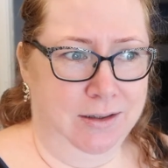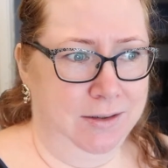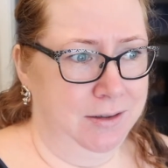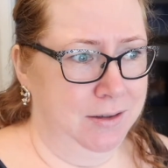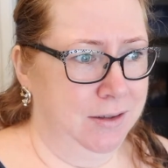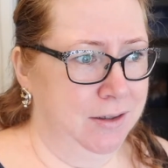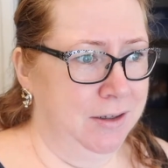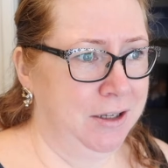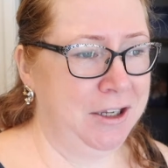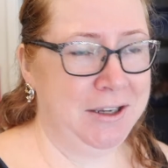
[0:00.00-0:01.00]

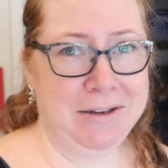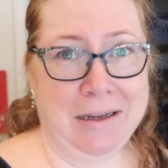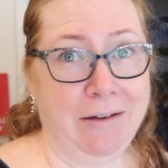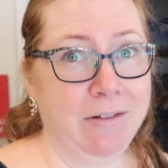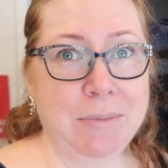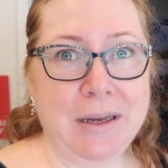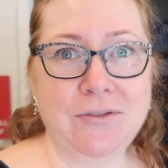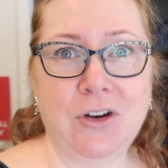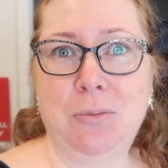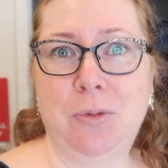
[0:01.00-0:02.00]
Haven't
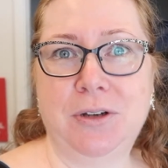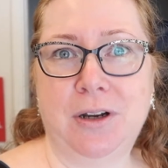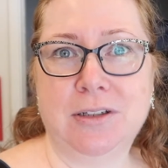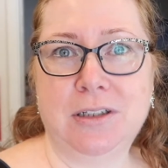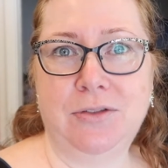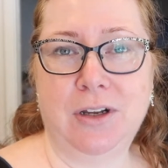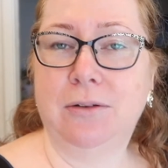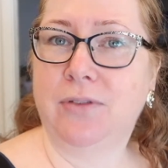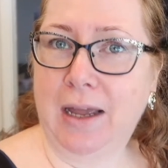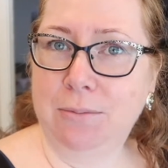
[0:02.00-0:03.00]
been very productive
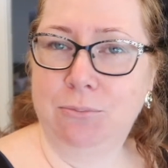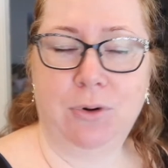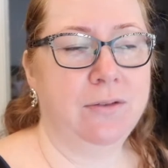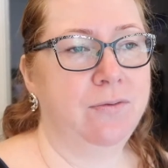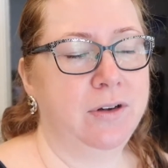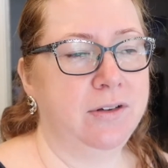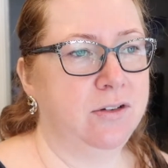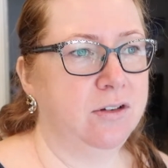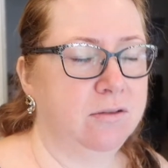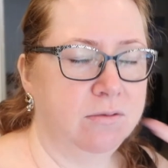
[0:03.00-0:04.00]
yet. I've had
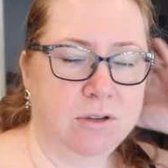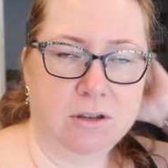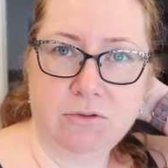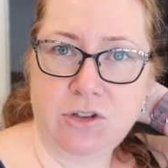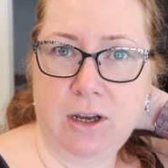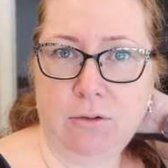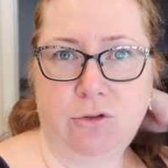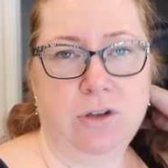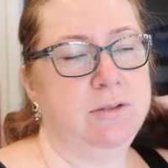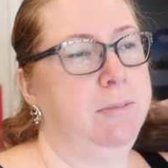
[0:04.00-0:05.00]
breakfast and, you know, showered,
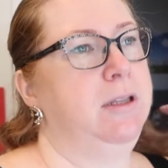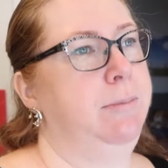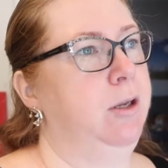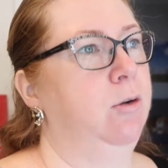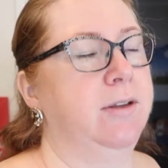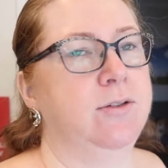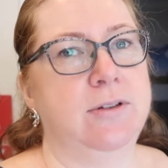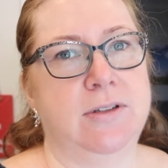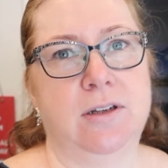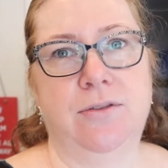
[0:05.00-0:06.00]
dressed, made the bed, all that sort
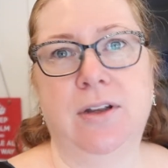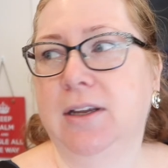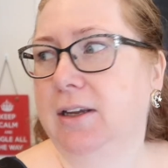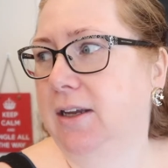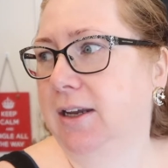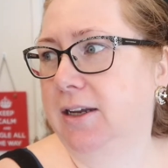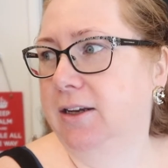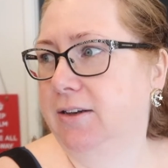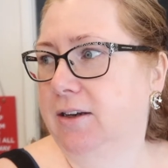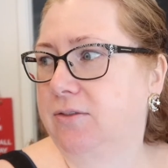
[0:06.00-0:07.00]
of stuff.
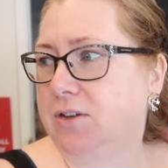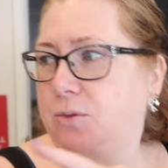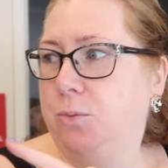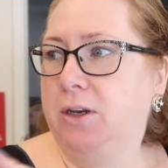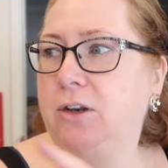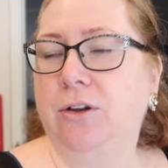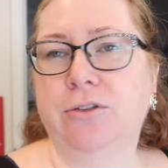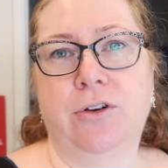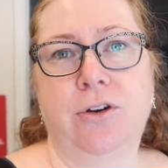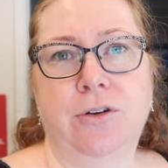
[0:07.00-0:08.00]
And I've done one
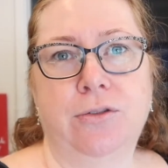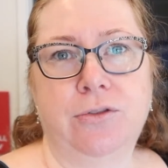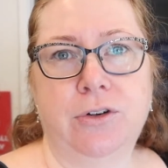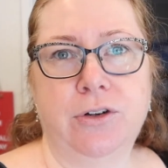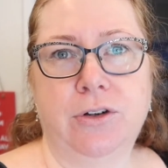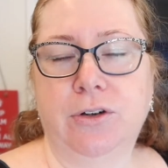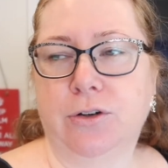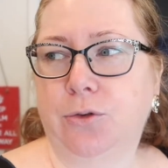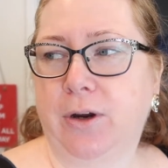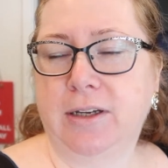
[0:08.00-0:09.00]
lot of
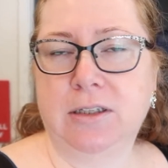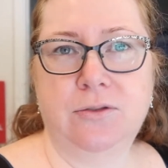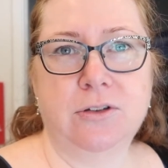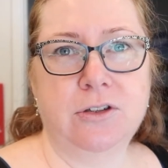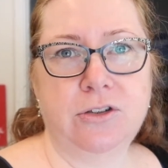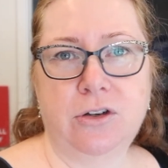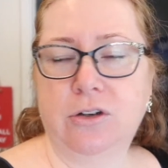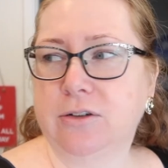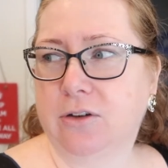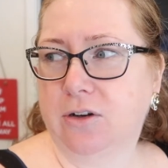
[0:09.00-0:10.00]
grains for the
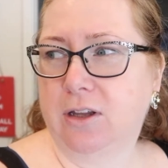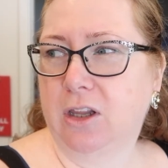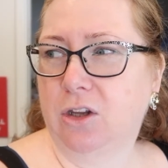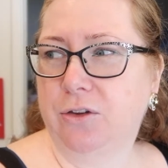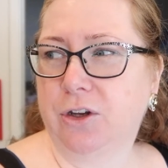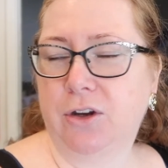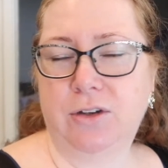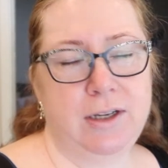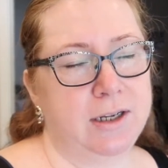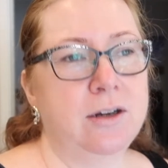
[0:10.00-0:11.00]
dogs. Got another lot on the go
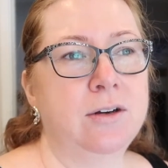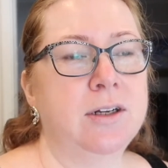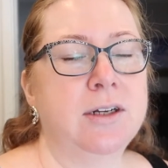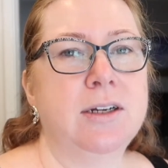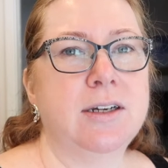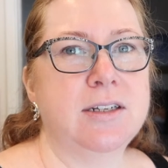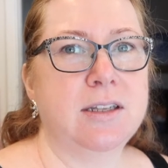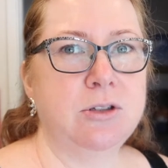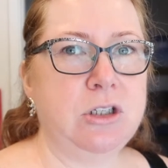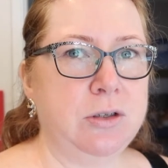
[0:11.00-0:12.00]
now because
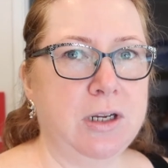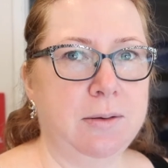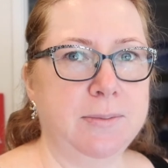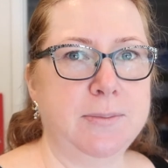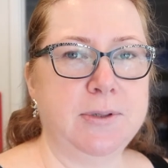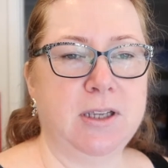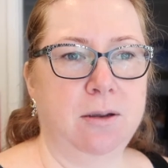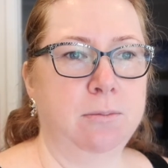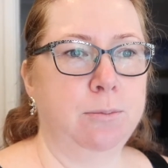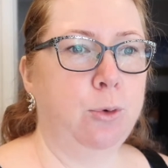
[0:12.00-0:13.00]
I'm doing up
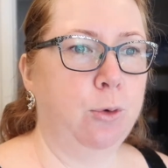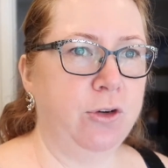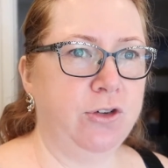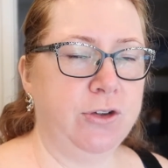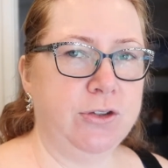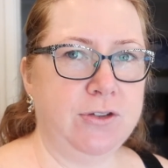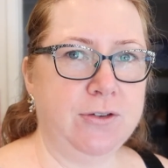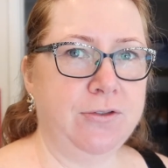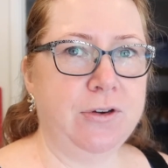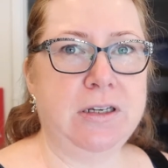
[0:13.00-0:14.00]
some portions to
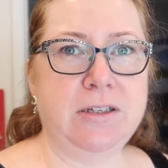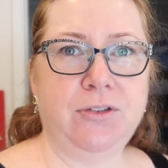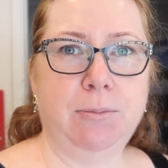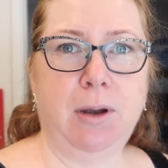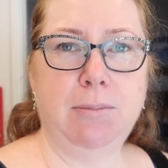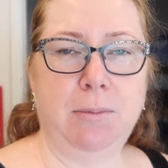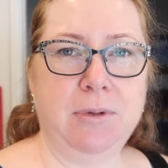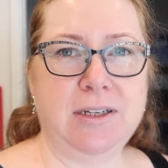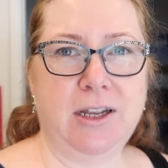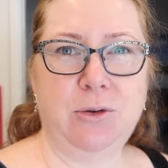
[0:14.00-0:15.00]
freeze for my mum
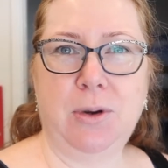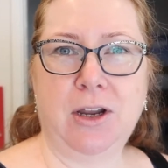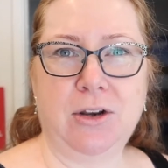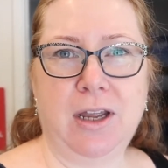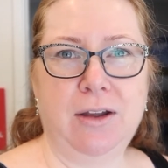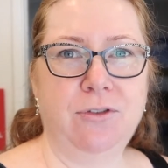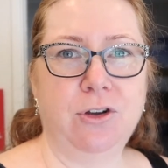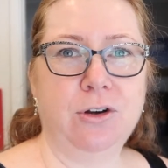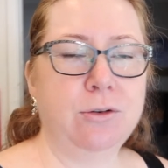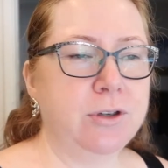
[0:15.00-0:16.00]
and dad, who are going to have the
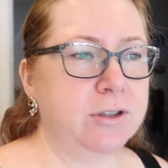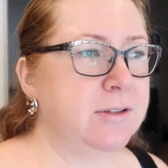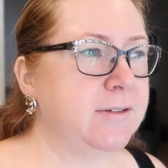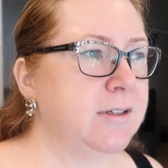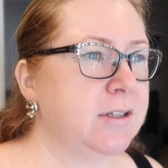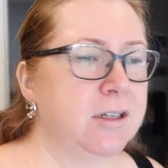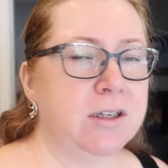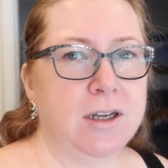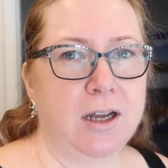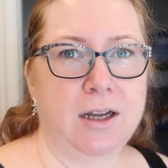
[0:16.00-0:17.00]
goldens
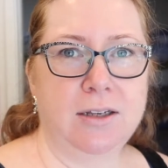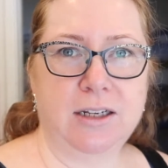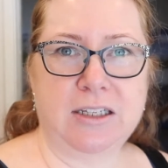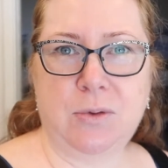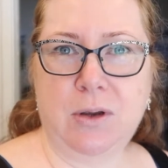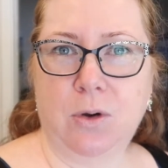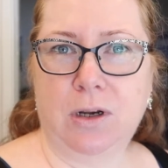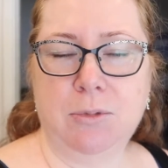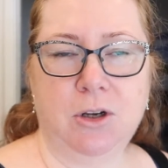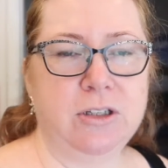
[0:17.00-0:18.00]
next week when
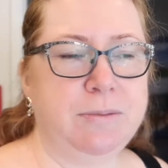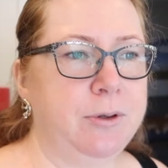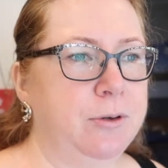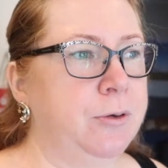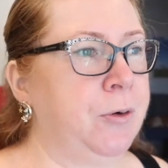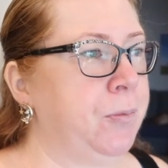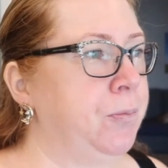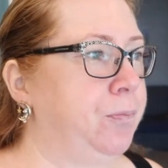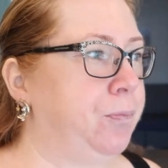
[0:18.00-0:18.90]
I'm in hospital.